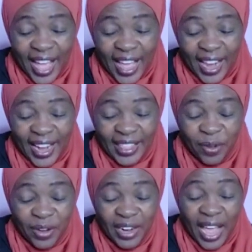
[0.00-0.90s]
And
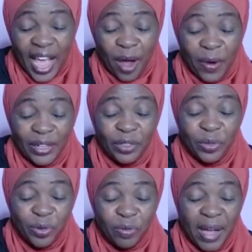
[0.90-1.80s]
another one, I want
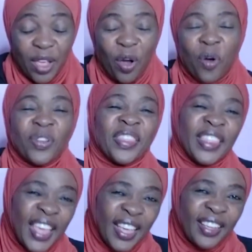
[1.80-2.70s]
to do my own
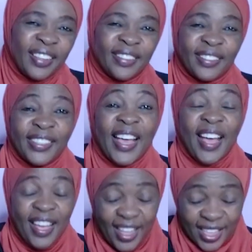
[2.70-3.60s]
thing.
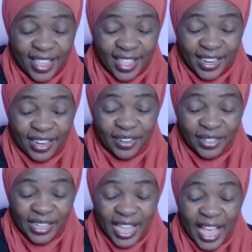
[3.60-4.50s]
Yeah, I hear that a
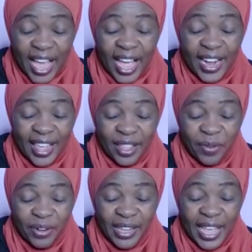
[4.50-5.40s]
lot. Another
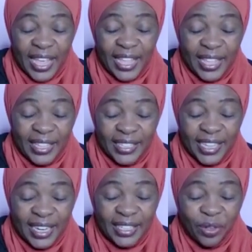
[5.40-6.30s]
one, is
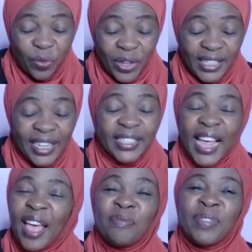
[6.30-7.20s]
it quitting
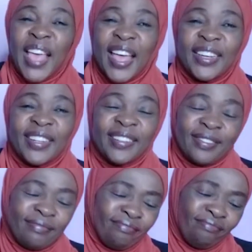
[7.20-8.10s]
time yet?
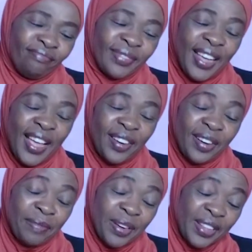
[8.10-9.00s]
I don't
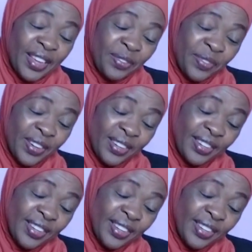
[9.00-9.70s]
know about that one.